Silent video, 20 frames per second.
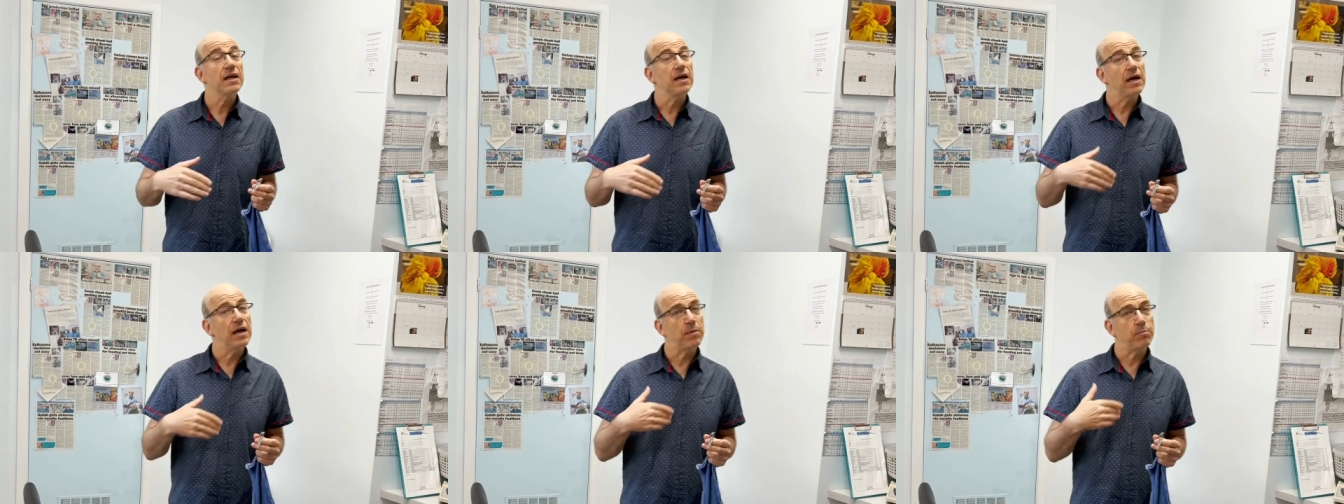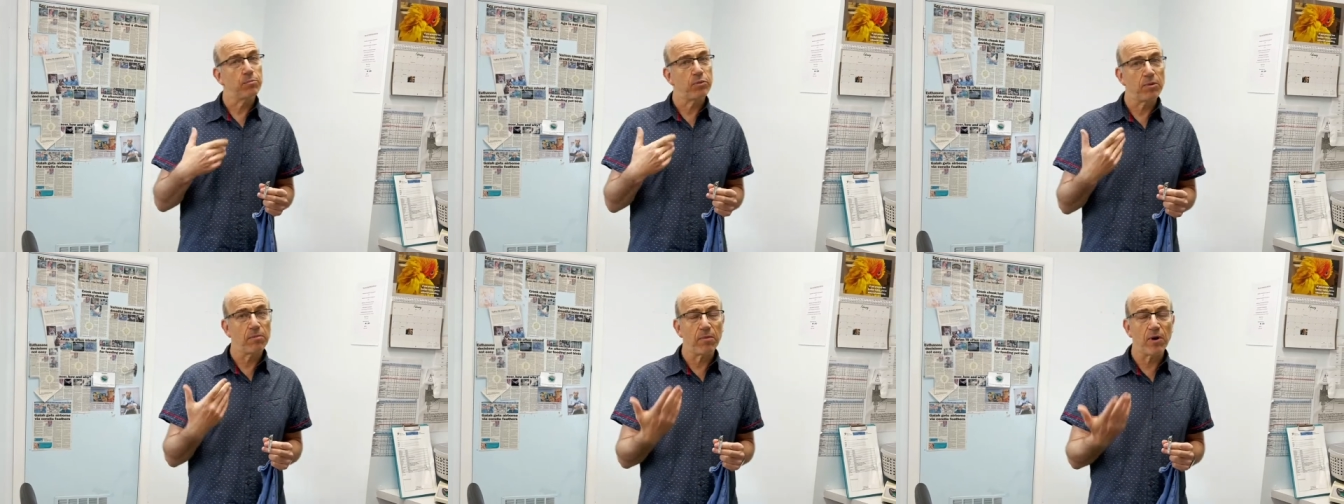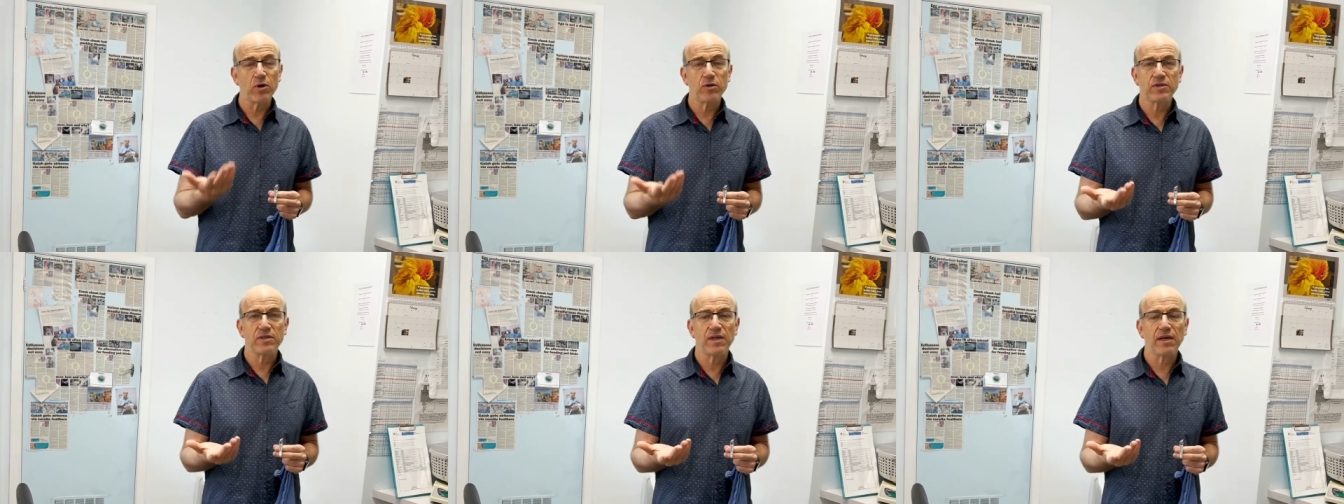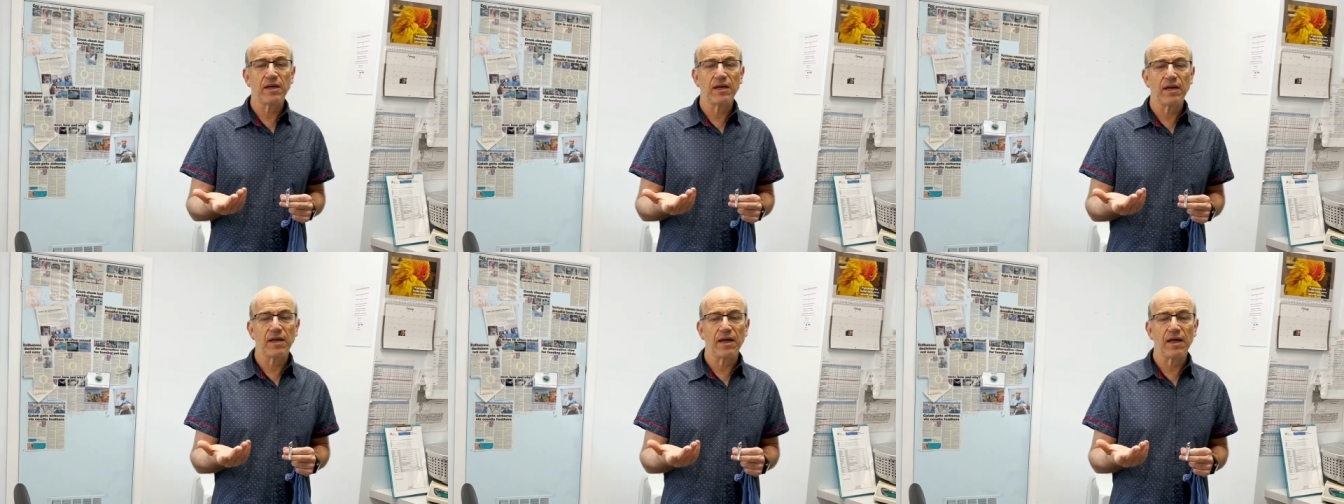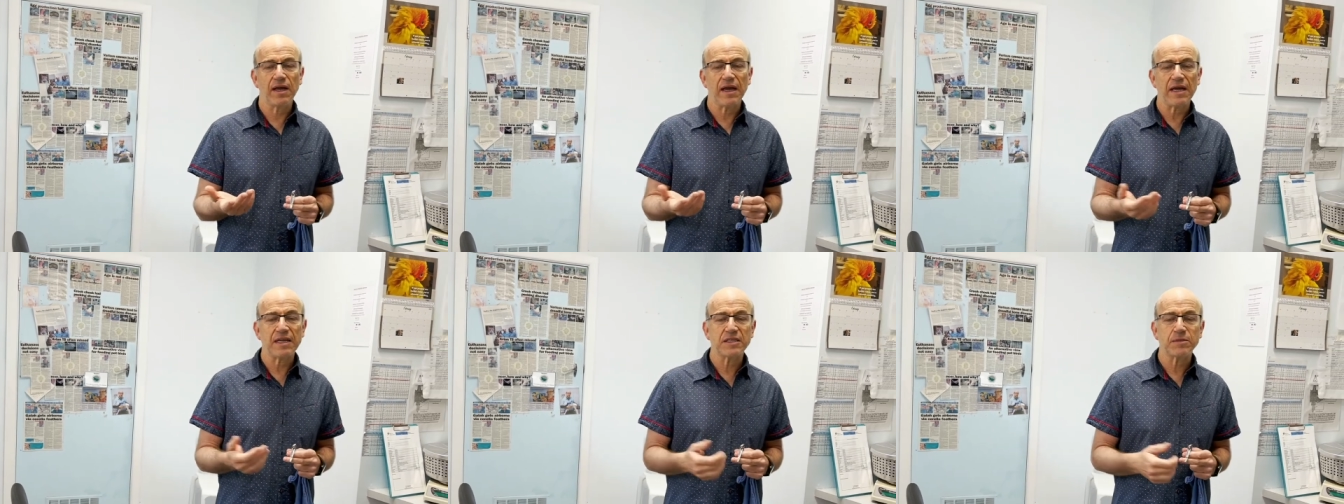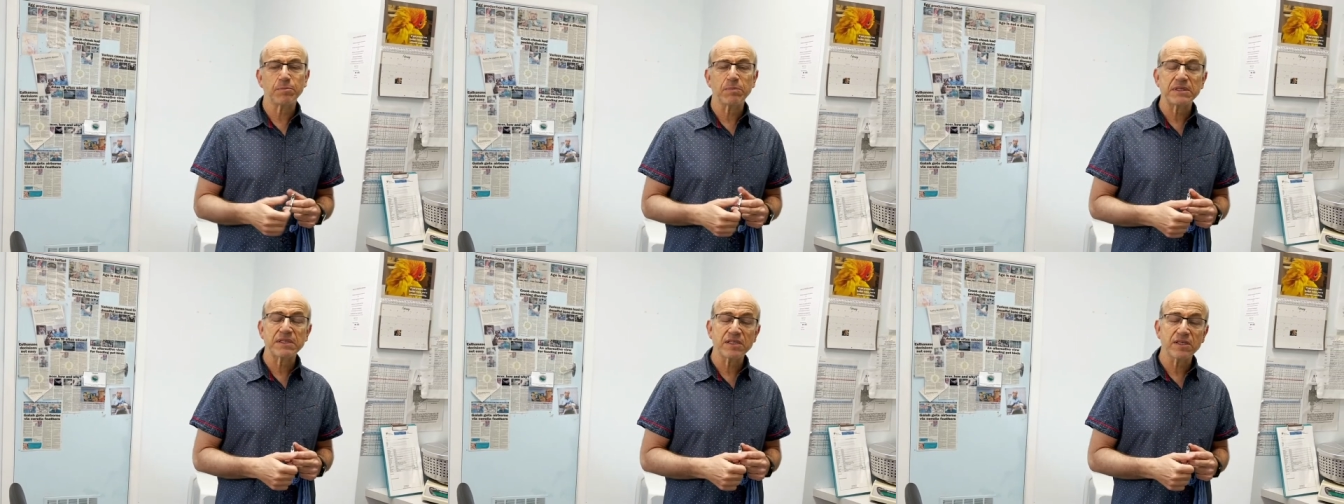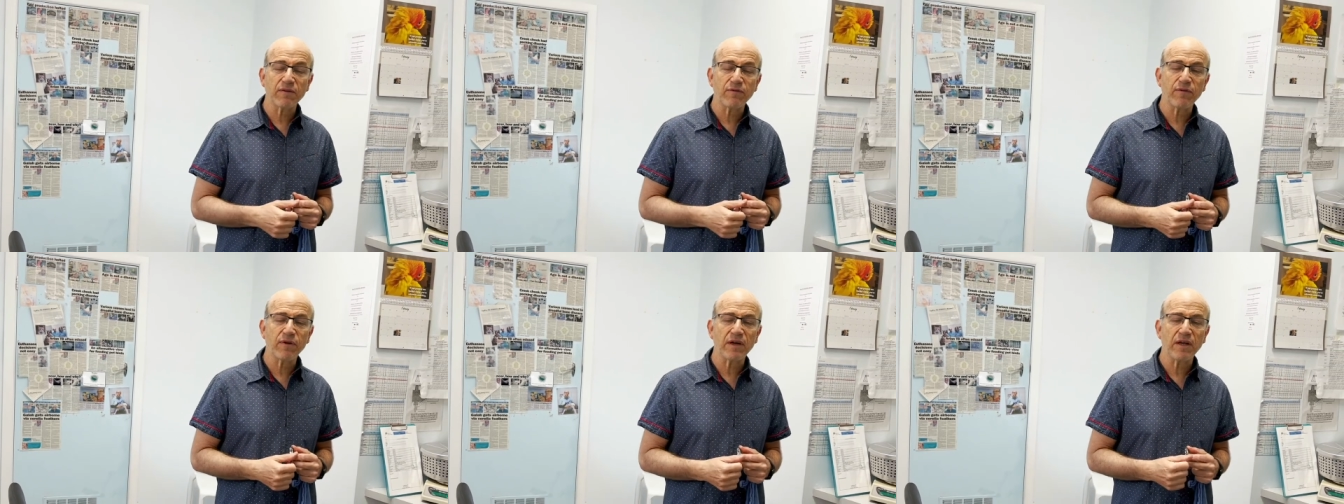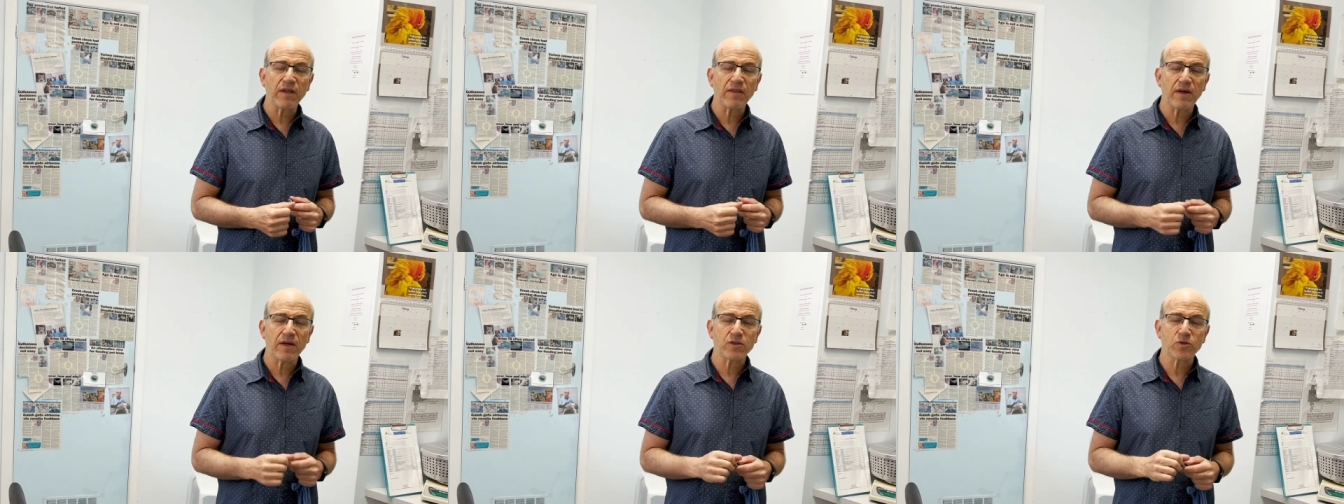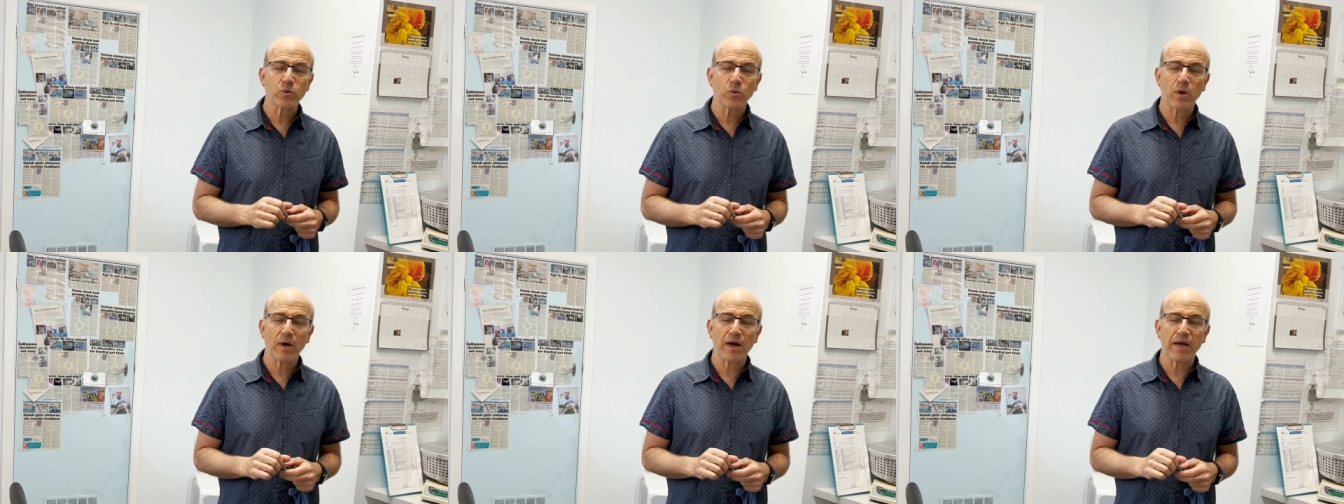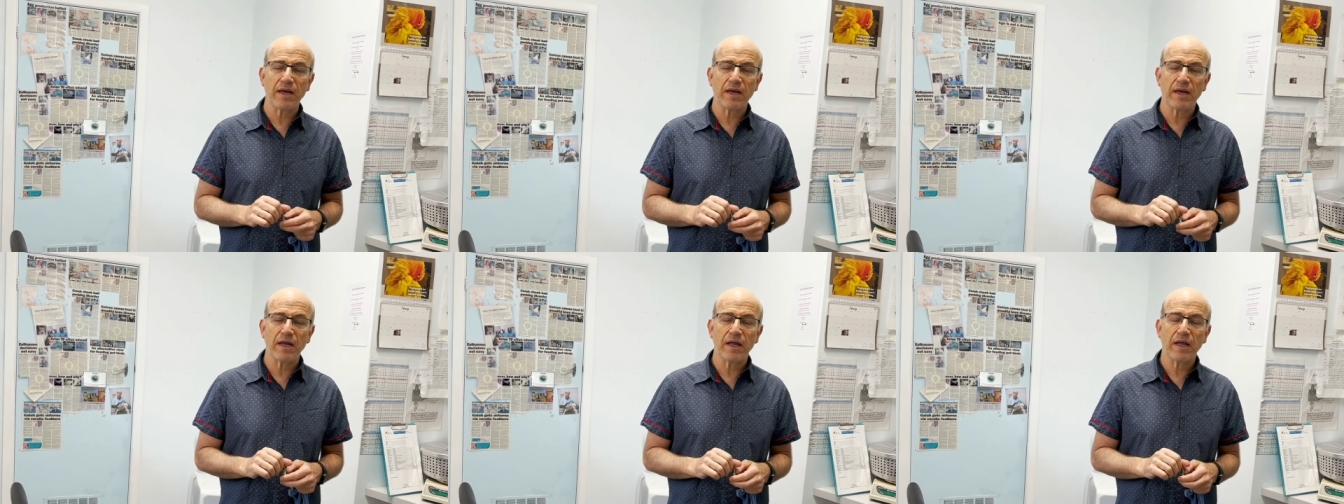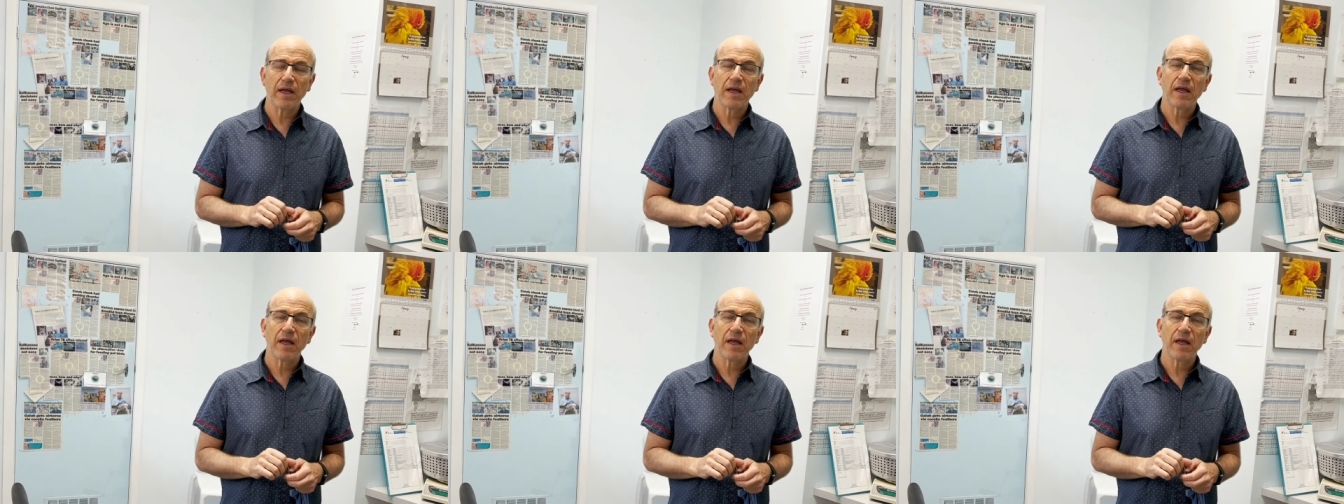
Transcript: it promotes egg laying. And specifically, that's why in